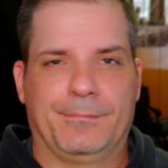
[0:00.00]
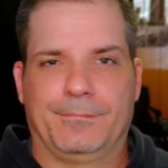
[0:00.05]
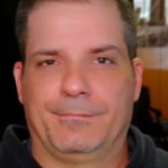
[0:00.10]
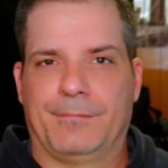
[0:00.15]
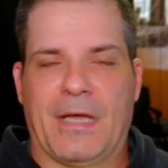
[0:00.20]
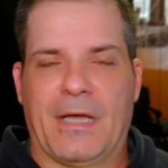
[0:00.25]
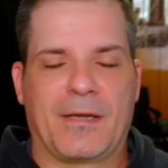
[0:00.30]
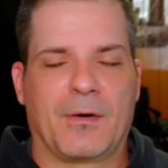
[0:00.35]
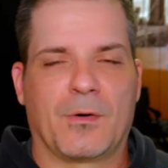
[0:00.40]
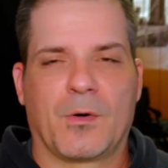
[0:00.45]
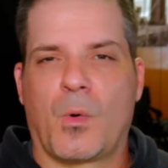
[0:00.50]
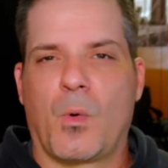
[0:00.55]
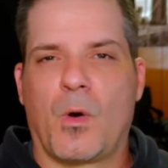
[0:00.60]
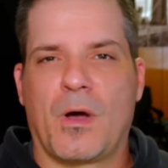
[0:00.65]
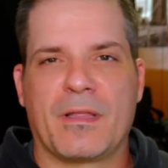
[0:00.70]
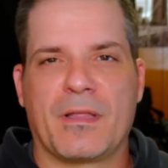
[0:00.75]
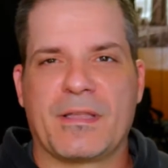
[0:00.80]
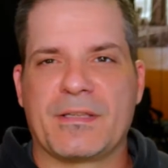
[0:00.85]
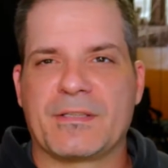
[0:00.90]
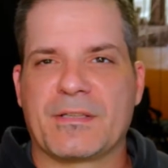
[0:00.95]
I don't know
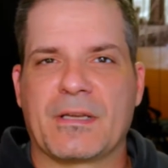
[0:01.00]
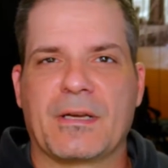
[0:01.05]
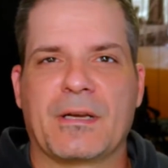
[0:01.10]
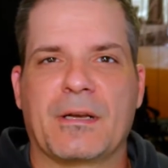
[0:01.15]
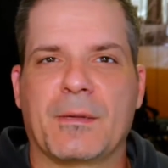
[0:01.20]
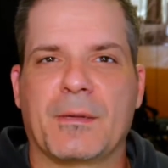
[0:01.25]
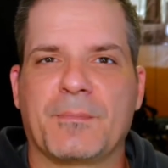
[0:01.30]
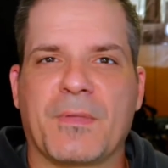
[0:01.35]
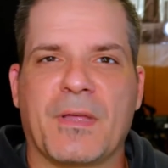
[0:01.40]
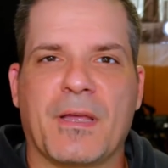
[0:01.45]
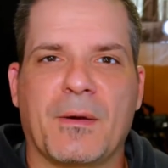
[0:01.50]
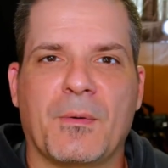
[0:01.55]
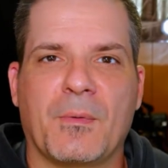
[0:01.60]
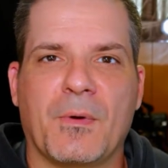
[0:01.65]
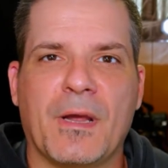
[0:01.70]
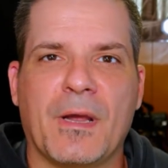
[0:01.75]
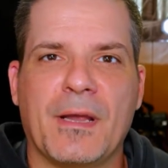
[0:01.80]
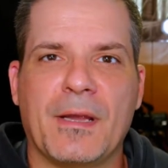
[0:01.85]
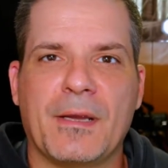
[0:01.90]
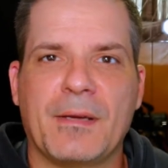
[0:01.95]
why they set it up that
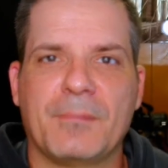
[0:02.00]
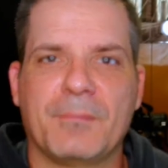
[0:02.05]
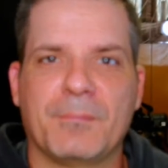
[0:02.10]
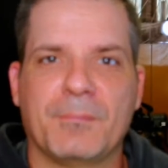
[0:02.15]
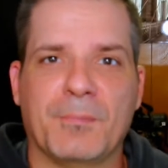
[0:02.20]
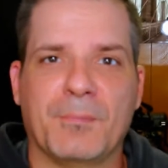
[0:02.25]
way,